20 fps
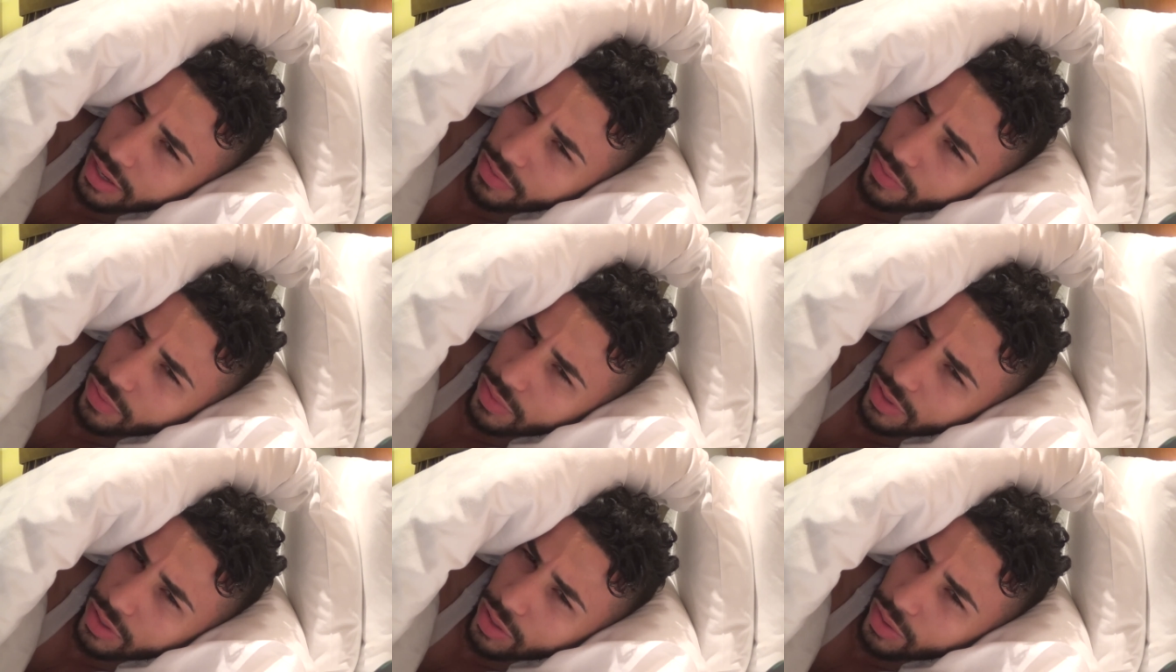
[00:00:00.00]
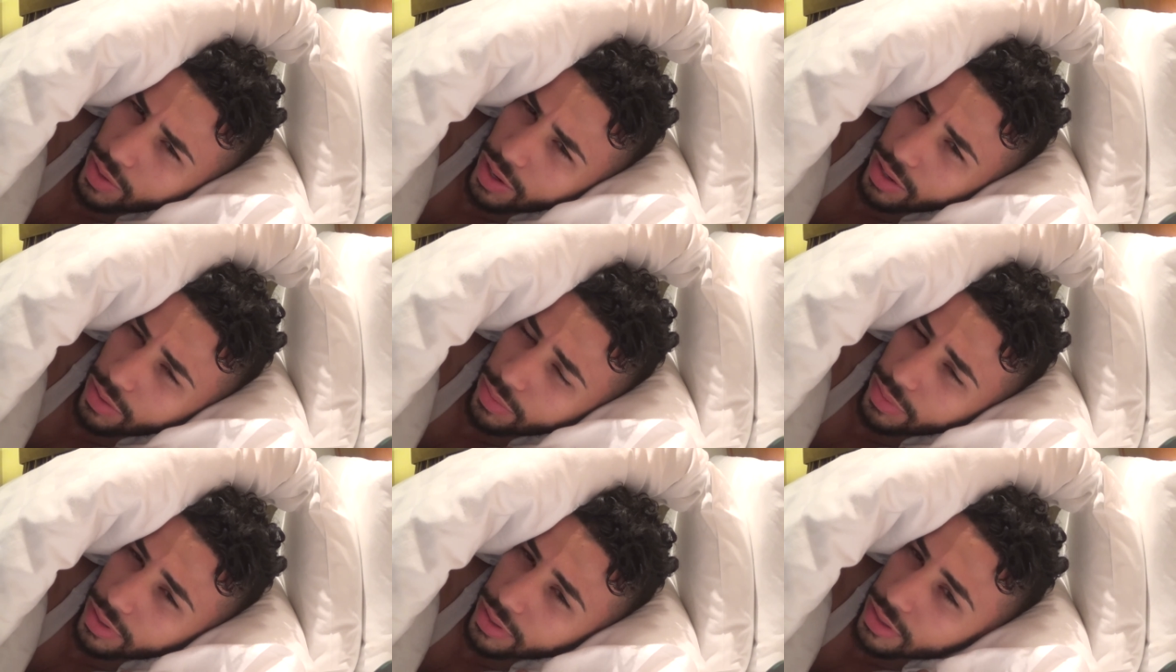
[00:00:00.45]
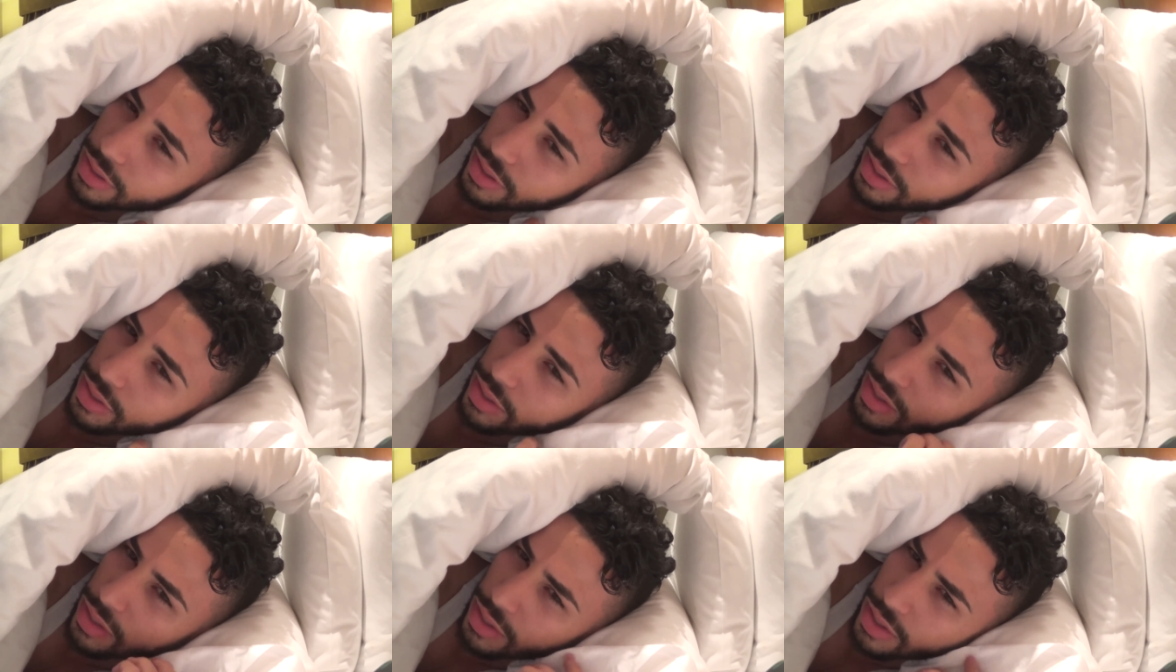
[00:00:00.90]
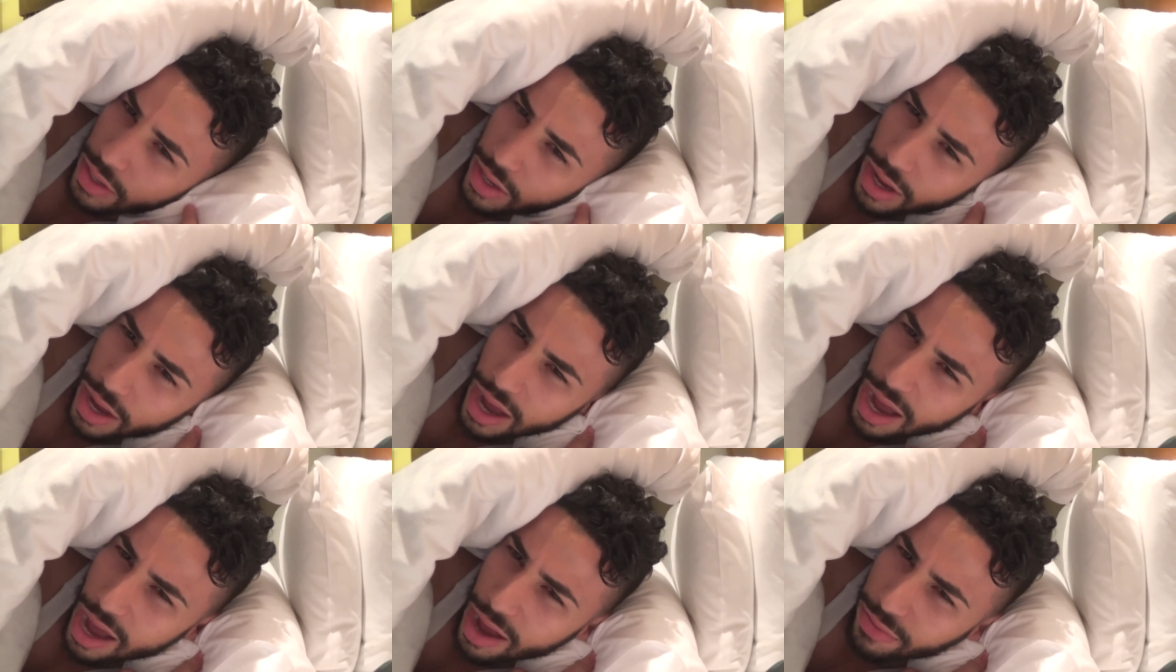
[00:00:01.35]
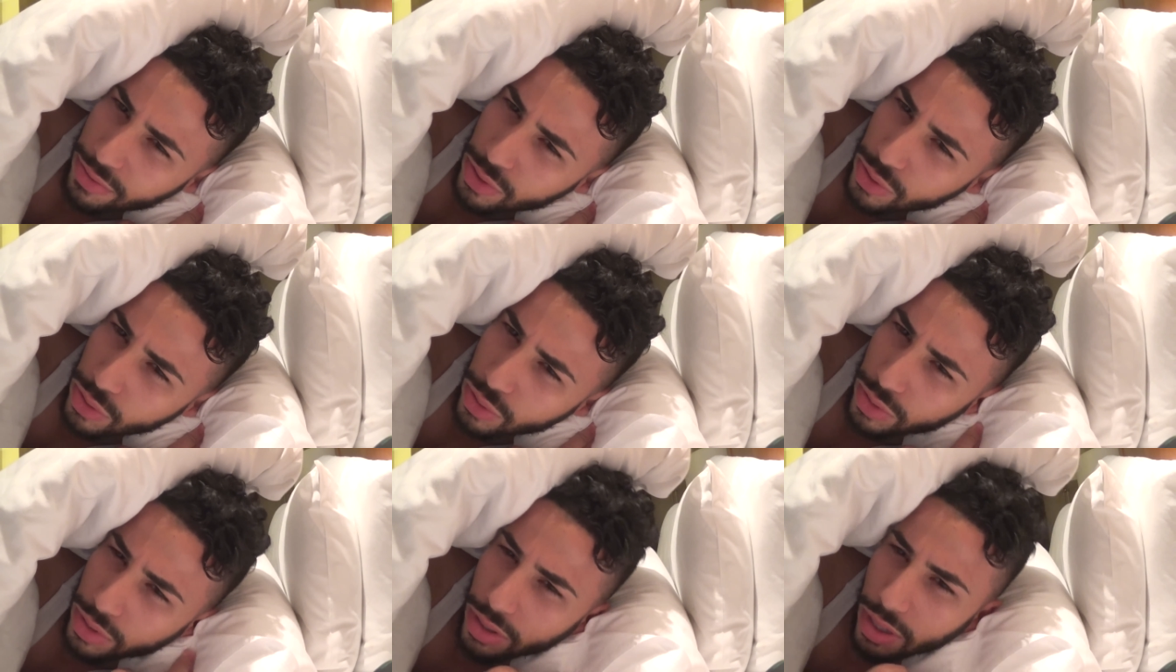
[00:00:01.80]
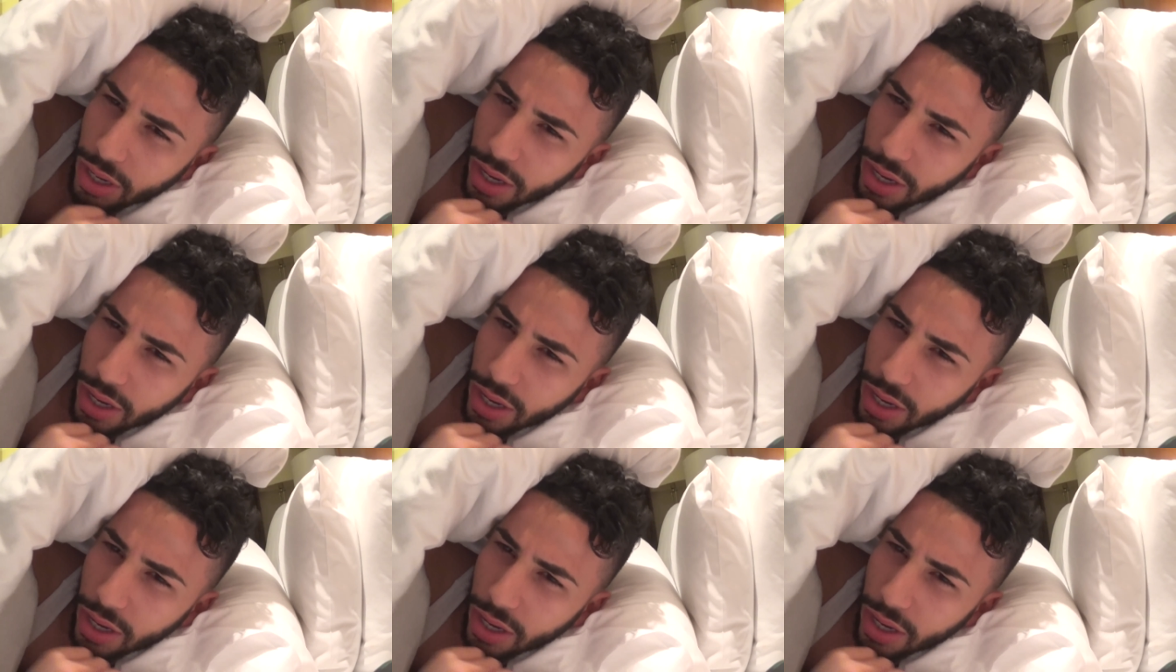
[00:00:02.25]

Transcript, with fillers: didn't want to go out, but I have to.